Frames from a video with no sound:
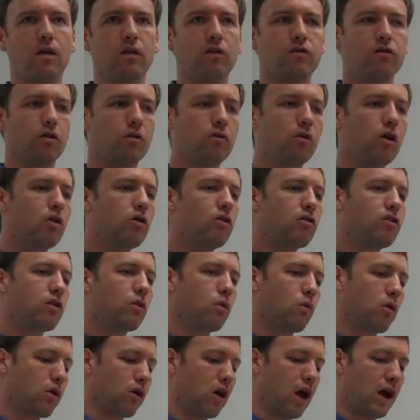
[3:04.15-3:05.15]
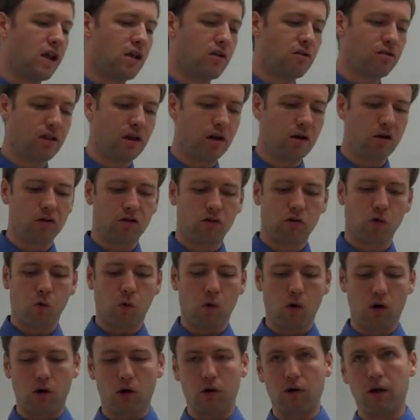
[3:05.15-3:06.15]
So notice the word I use there is
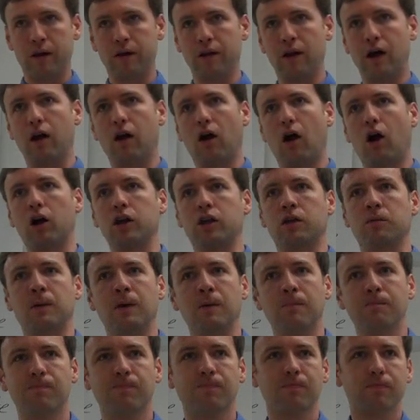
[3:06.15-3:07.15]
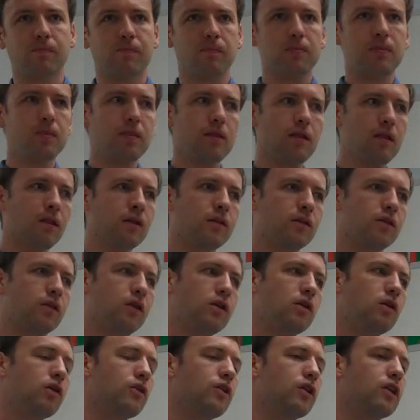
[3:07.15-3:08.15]
quarrel and not argument.
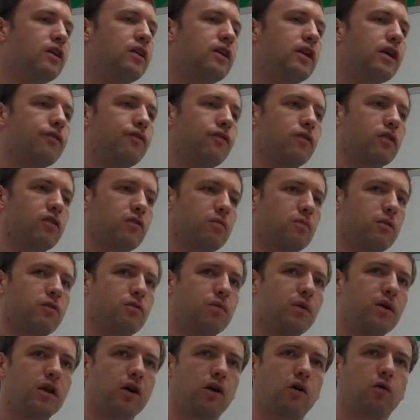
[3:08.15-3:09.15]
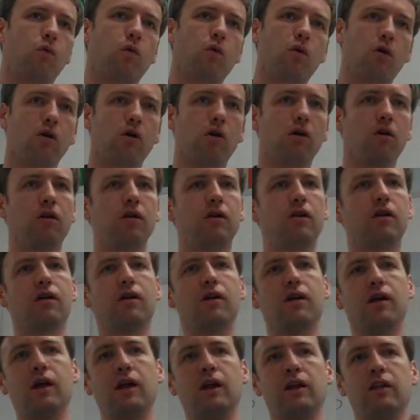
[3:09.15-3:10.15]
Do you know the difference between a quarrel
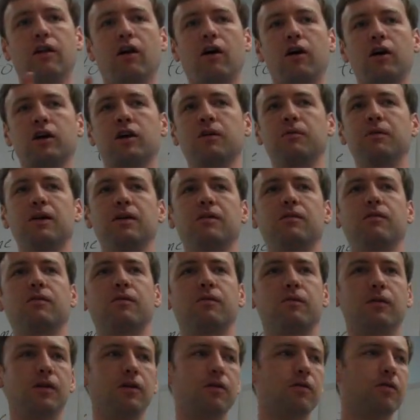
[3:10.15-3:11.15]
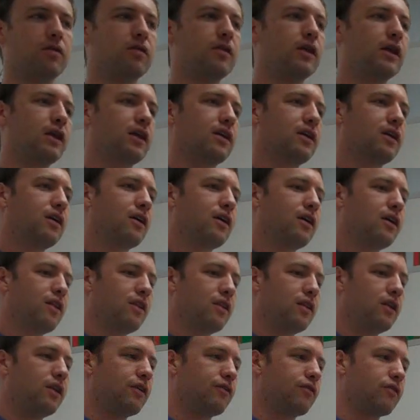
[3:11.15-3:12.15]
and an argument? What do you think
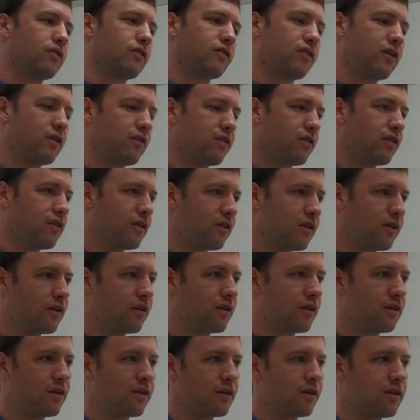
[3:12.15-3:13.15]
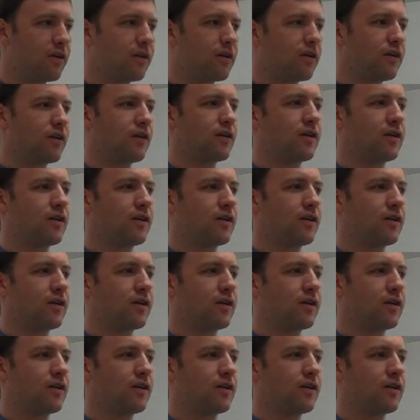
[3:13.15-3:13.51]
the difference is? Hmm.